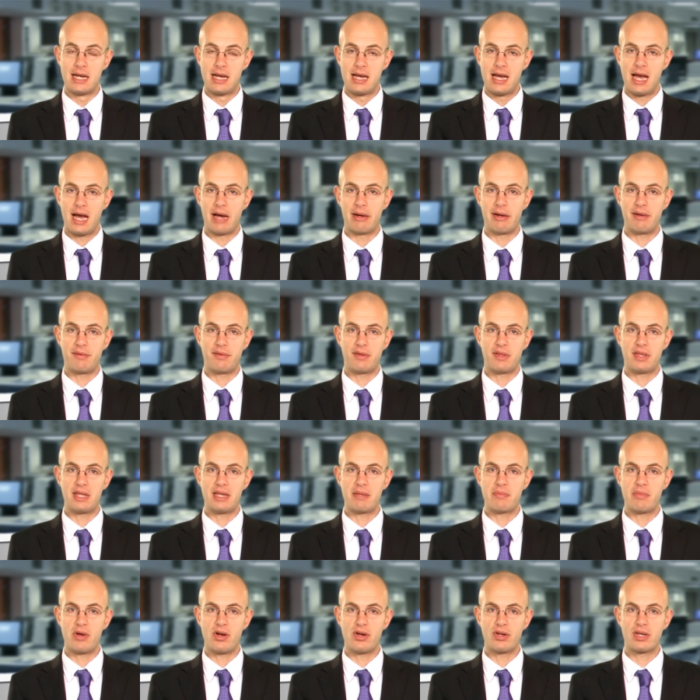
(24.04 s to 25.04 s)
However, the
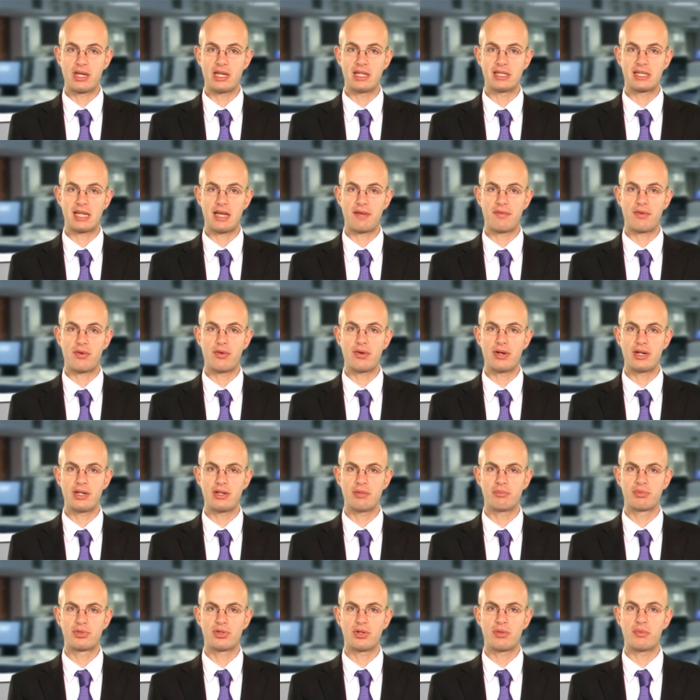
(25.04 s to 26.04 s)
markets have already
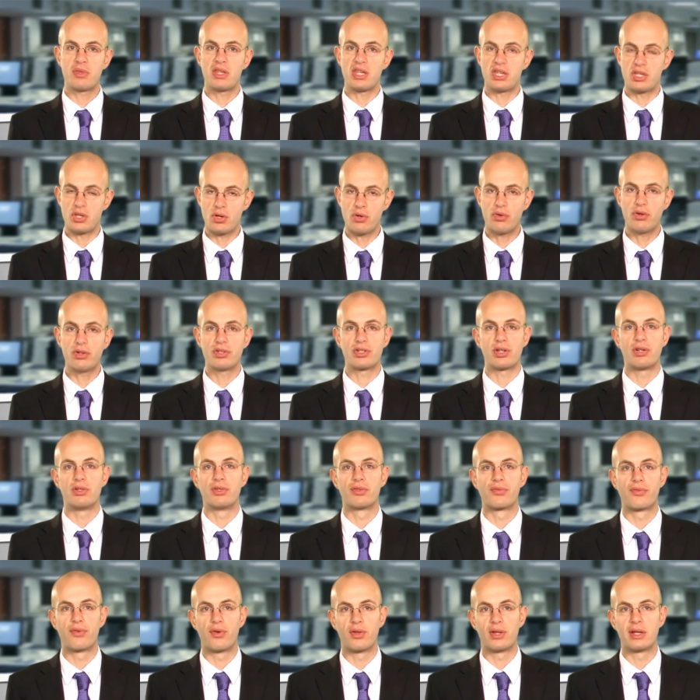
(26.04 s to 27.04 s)
absorbed the Eurozone's
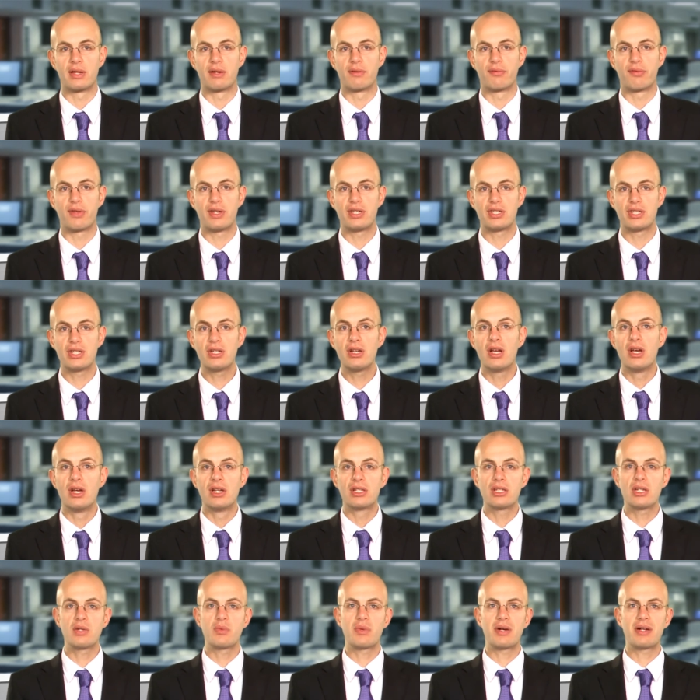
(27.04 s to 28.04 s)
falling inflation,
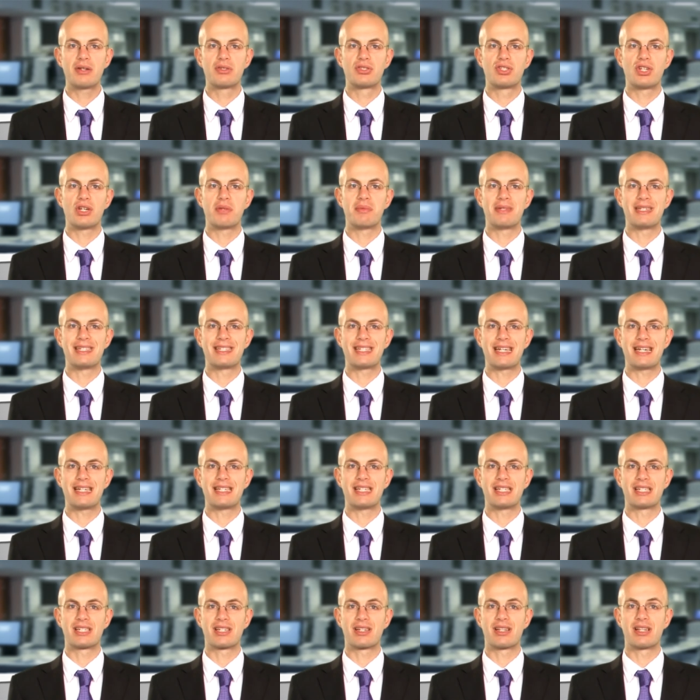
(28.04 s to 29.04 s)
so while Germany's data
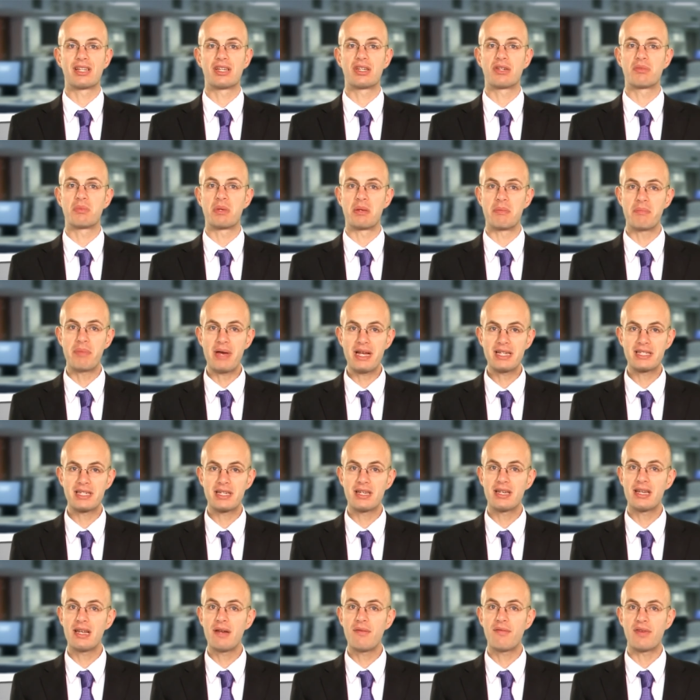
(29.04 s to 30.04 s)
certainly could have been better,
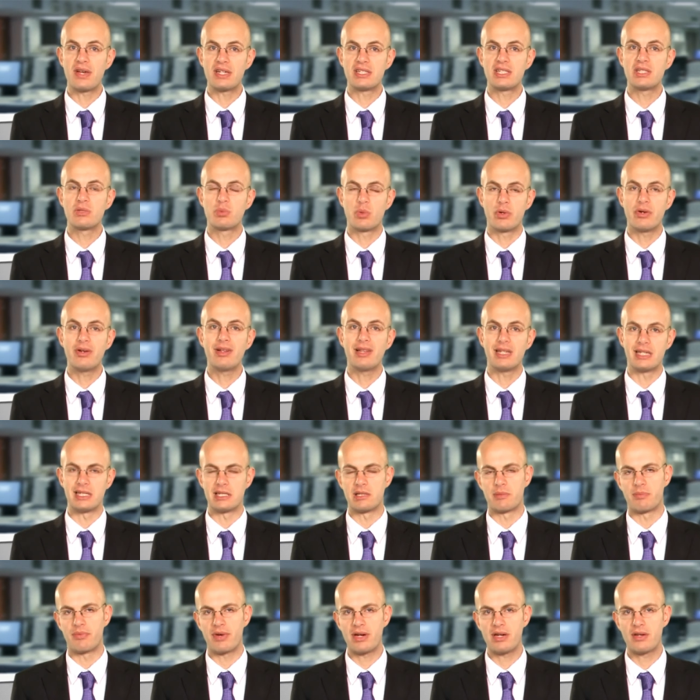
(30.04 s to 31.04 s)
investors were at
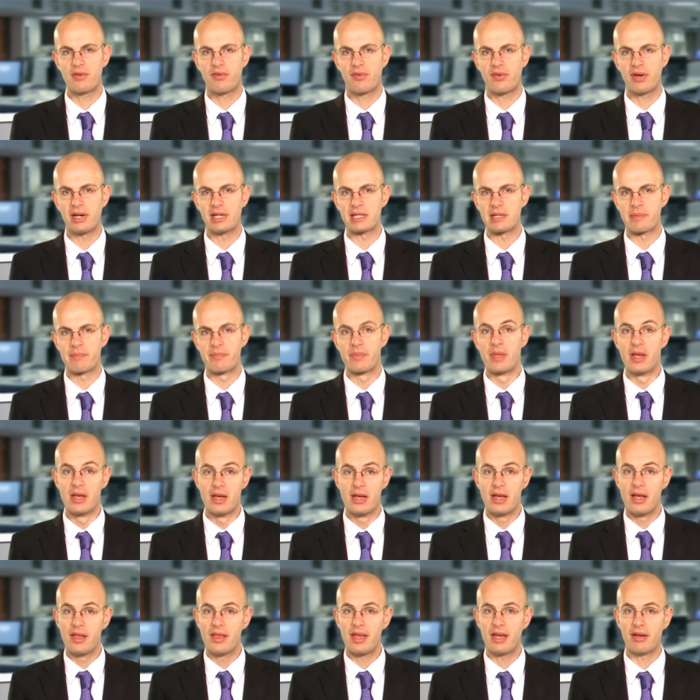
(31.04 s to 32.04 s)
least braced for it.
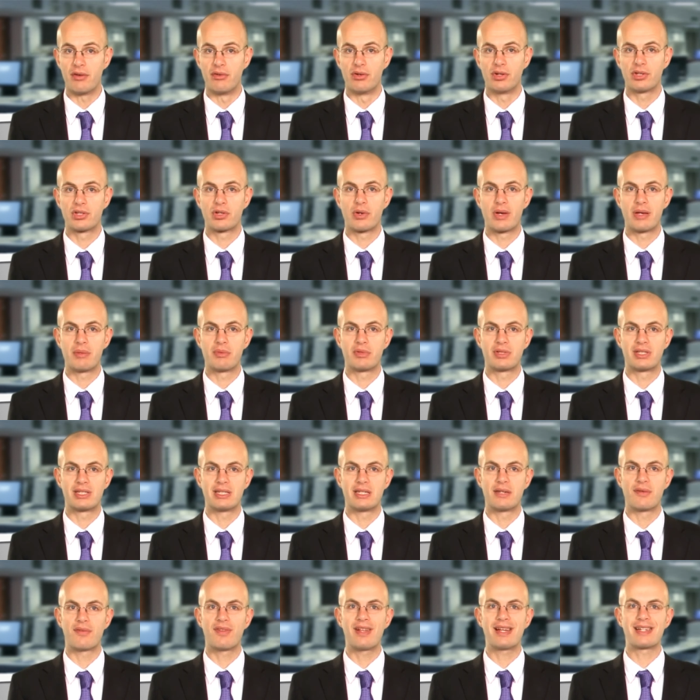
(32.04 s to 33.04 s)
They were also able to
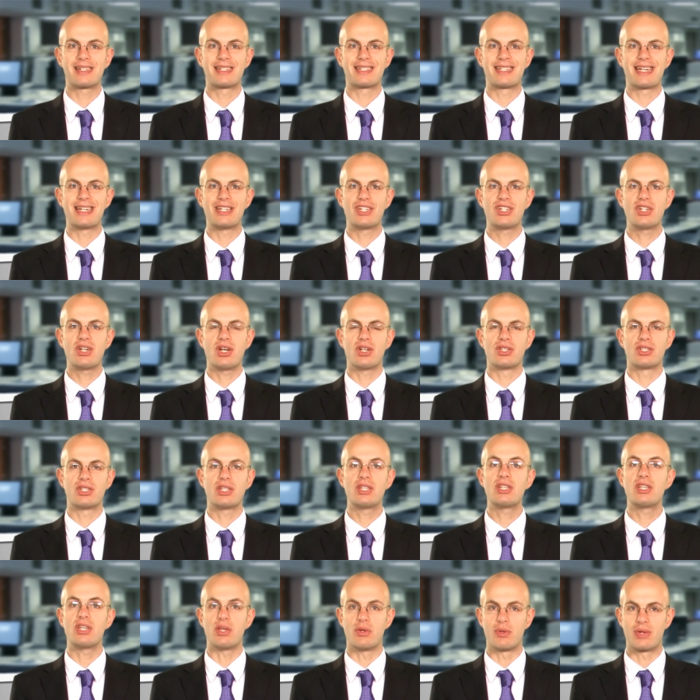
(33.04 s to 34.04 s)
deflect attention onto
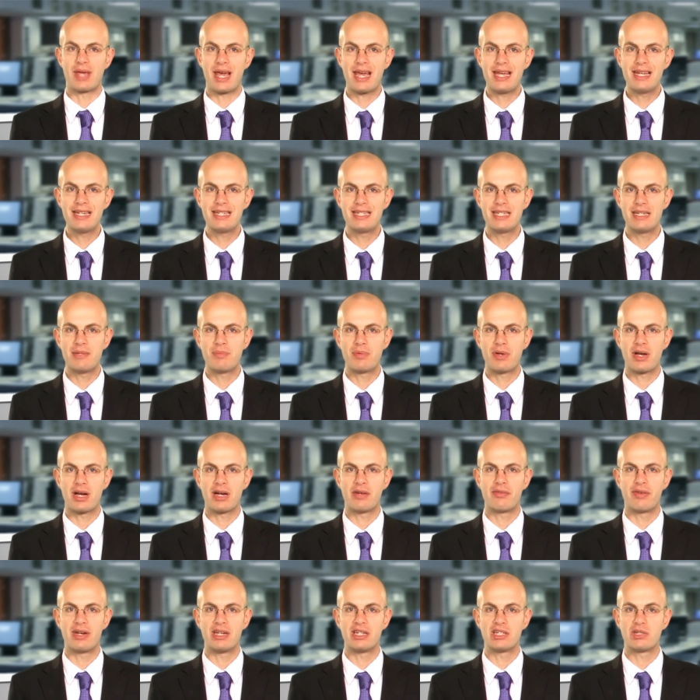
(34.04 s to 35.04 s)
the UK CPI
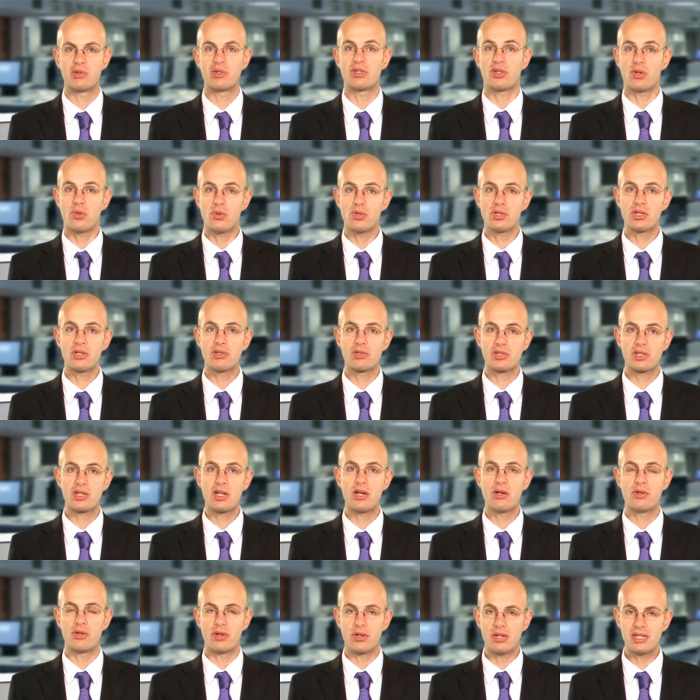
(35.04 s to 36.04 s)
rate, which also
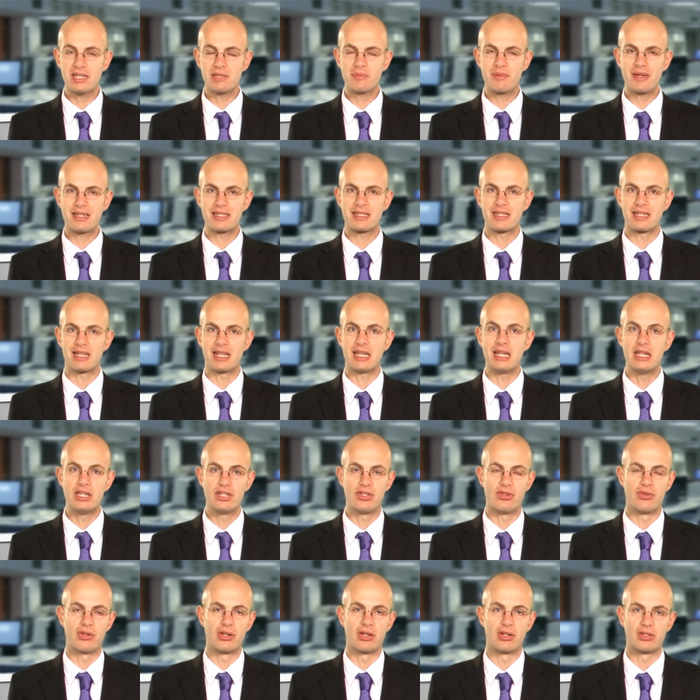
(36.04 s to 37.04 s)
slowed unexpectedly
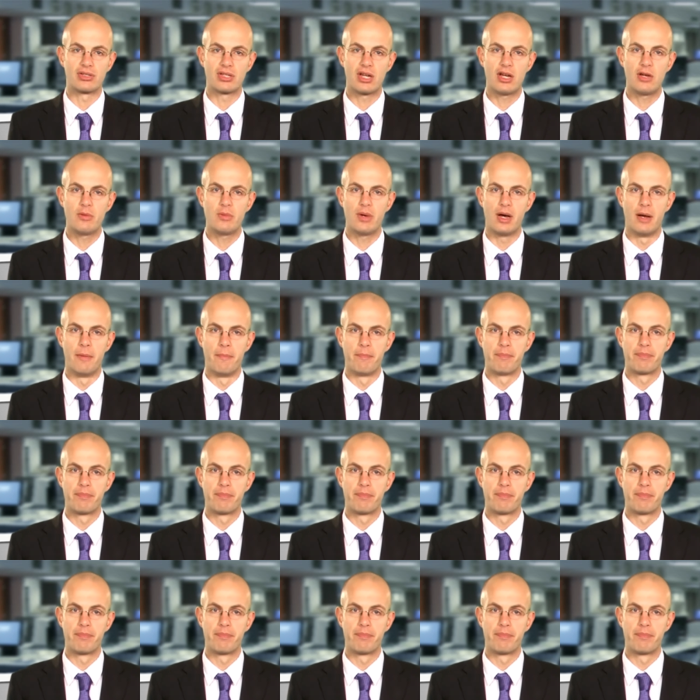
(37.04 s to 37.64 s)
during October.